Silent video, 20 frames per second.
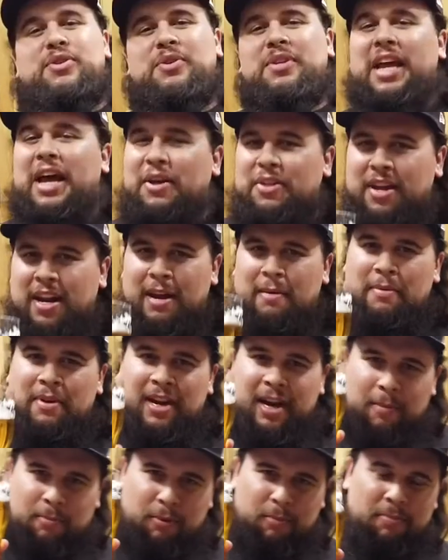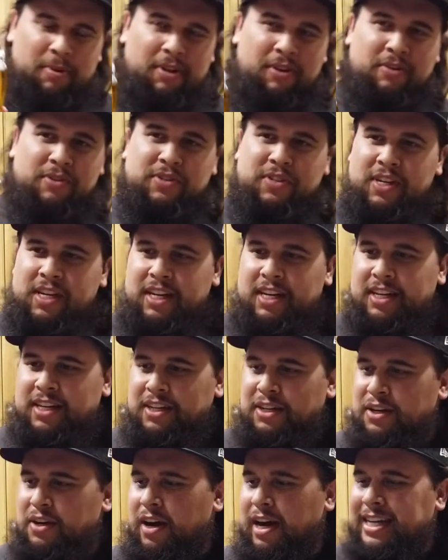So now that I'm a couple beers
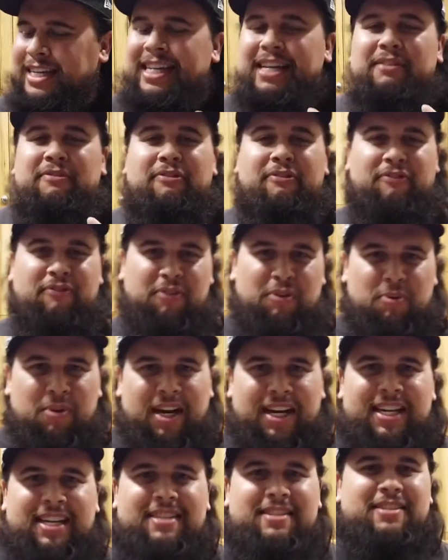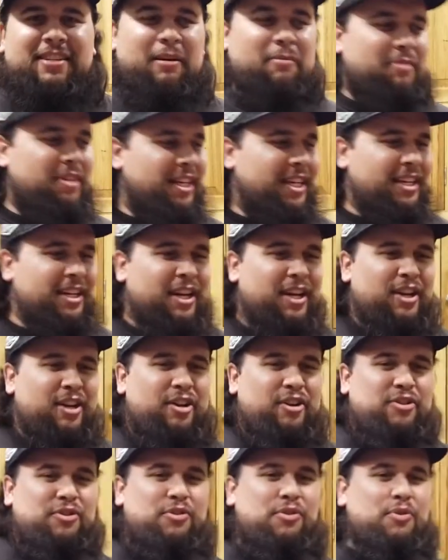in, I need food. I need something
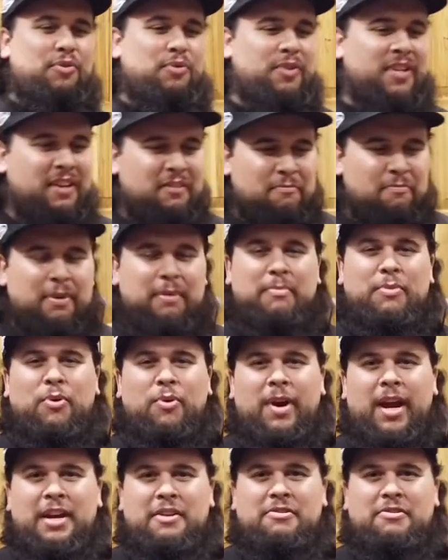to give me more